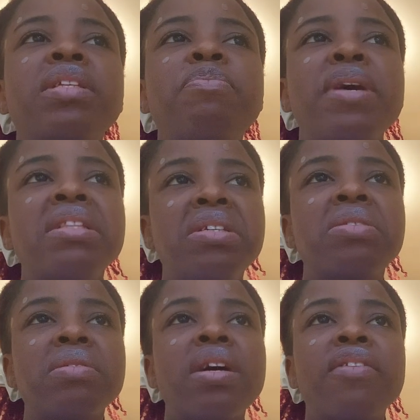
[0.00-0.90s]

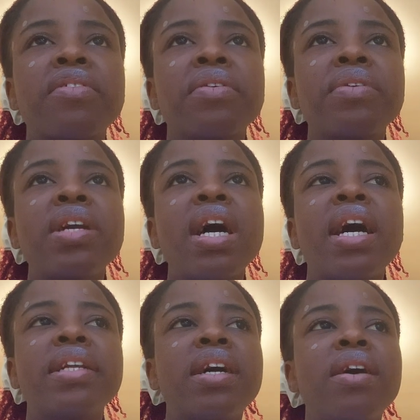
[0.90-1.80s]
peninsula of Korea
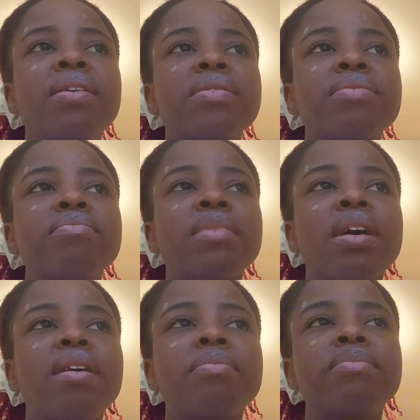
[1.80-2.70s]
and how
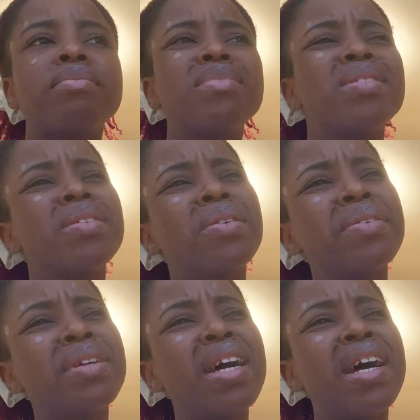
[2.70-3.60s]

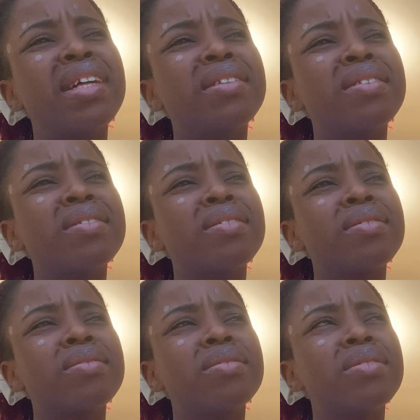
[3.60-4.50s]
Korea and
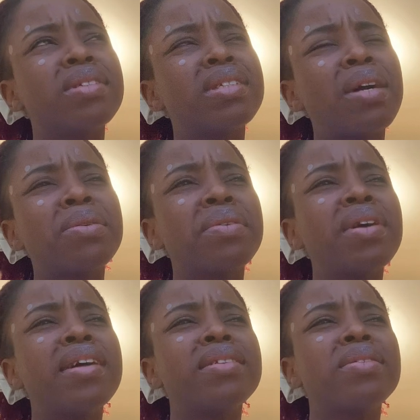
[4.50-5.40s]
South
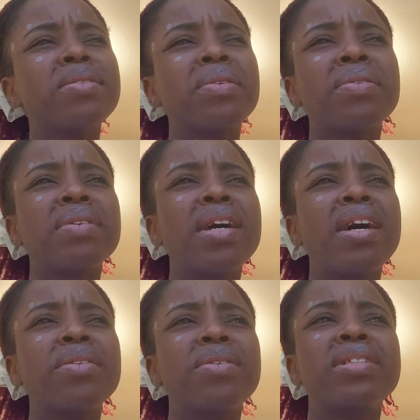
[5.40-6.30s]
Korea and North
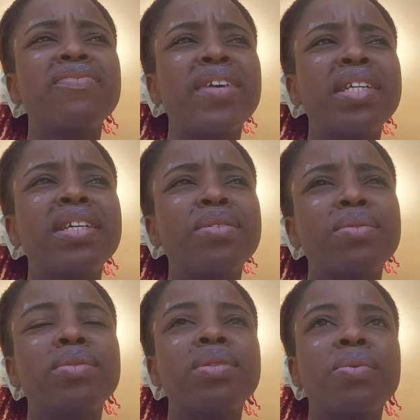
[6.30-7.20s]
Korea got divided
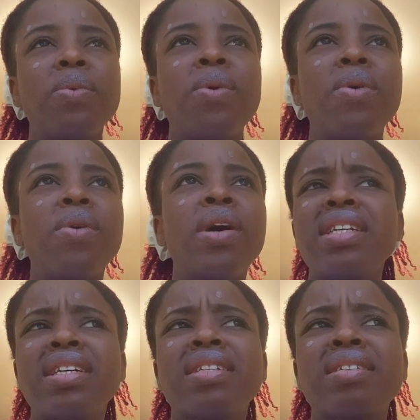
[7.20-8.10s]
due to the war.
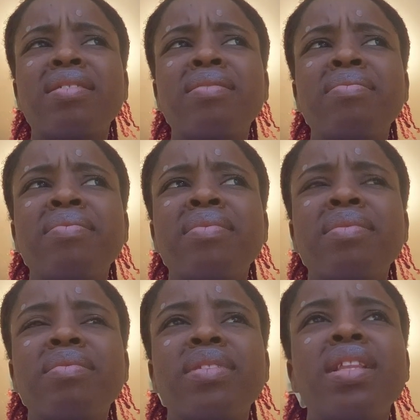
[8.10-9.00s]

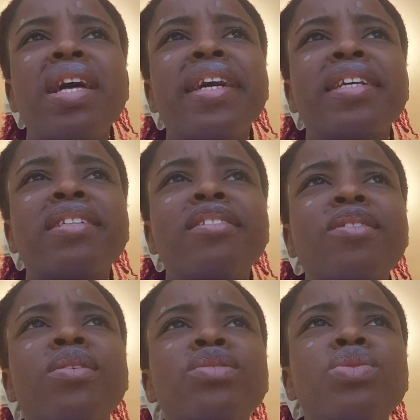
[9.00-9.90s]
Like the
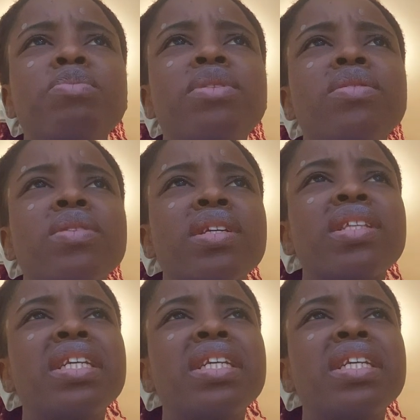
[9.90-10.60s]
country being located